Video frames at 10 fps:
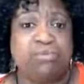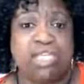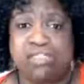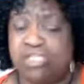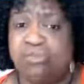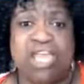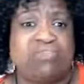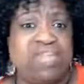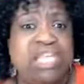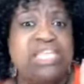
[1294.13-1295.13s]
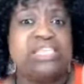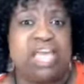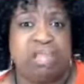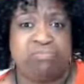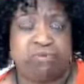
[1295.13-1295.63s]
that don't have any
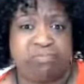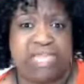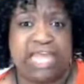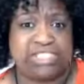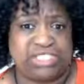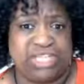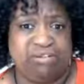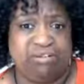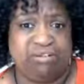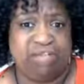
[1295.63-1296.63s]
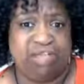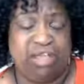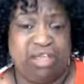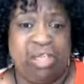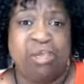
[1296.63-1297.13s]
type of plastic.
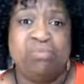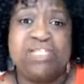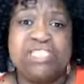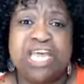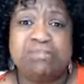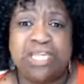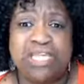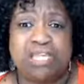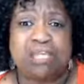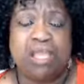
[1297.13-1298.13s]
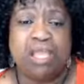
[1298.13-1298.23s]
What does that mean?